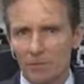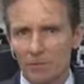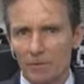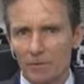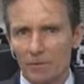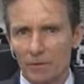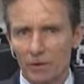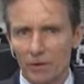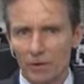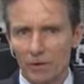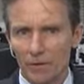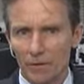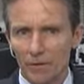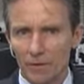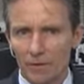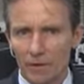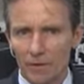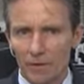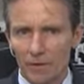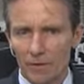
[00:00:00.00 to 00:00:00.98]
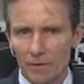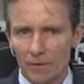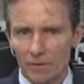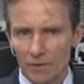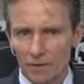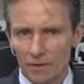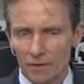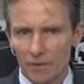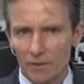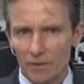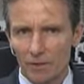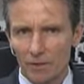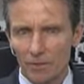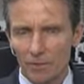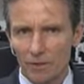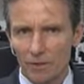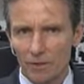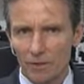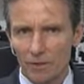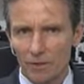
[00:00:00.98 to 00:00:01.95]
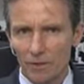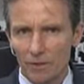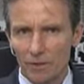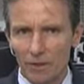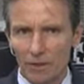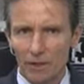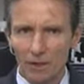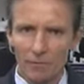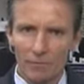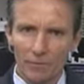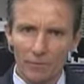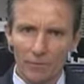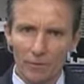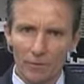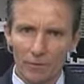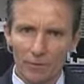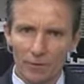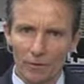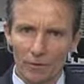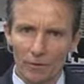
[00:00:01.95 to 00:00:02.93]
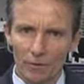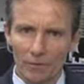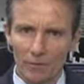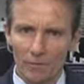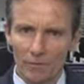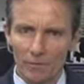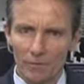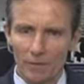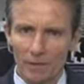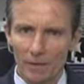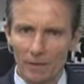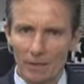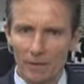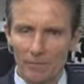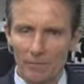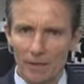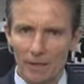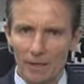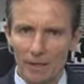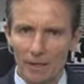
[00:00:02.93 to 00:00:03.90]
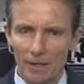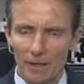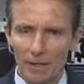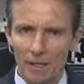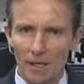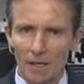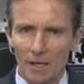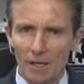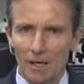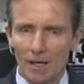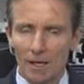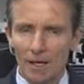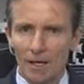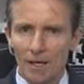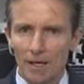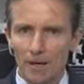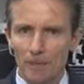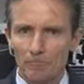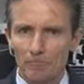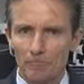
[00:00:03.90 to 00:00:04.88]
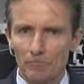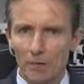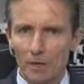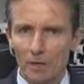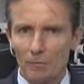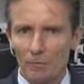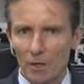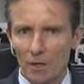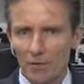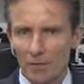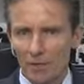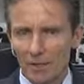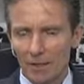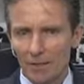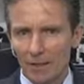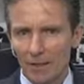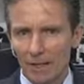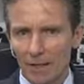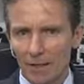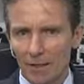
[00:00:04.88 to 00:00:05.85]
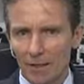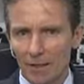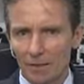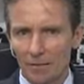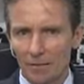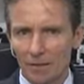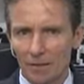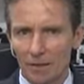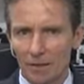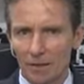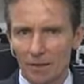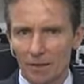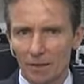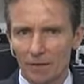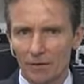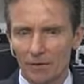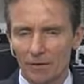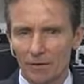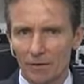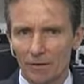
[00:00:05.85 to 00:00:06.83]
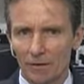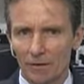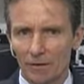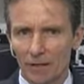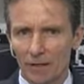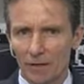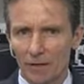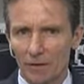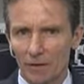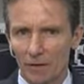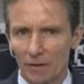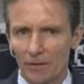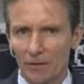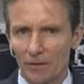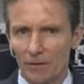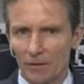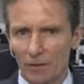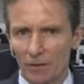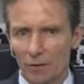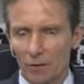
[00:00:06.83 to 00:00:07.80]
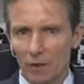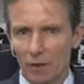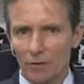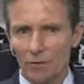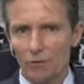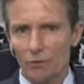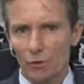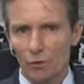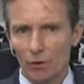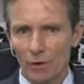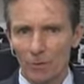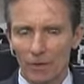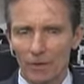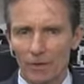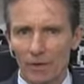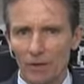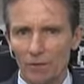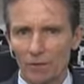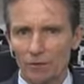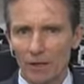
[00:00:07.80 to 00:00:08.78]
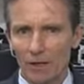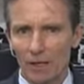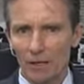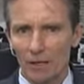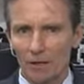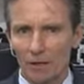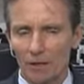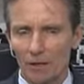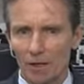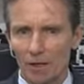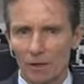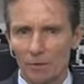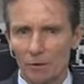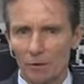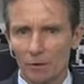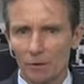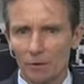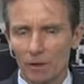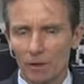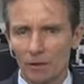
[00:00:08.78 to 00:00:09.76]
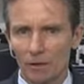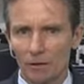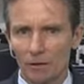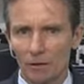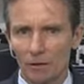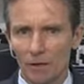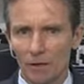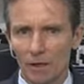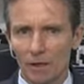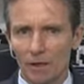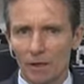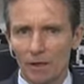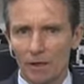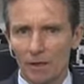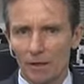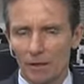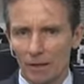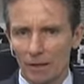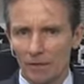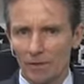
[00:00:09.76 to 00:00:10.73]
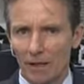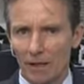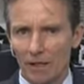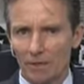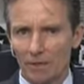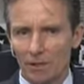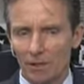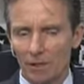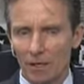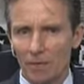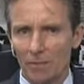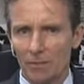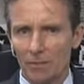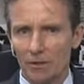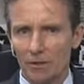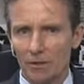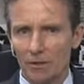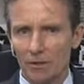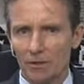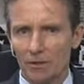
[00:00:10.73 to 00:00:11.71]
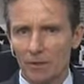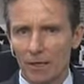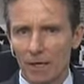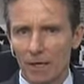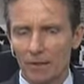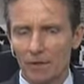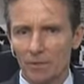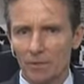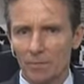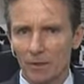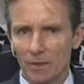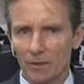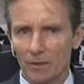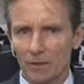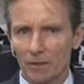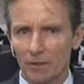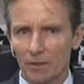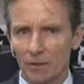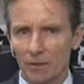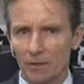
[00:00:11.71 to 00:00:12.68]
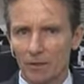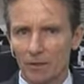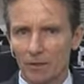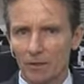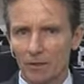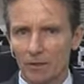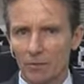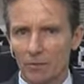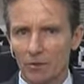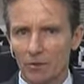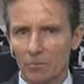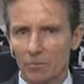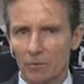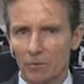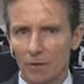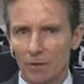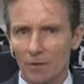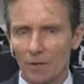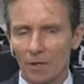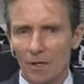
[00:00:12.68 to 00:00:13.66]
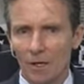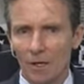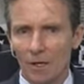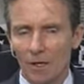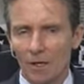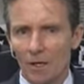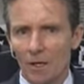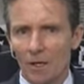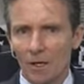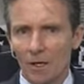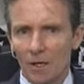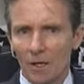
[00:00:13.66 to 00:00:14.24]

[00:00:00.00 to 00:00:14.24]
as I've said before, I think that this is an emerging theme for the RBA. Previously, they had the growth story, but they also had the global advanced economies constraining them. But I think the consumer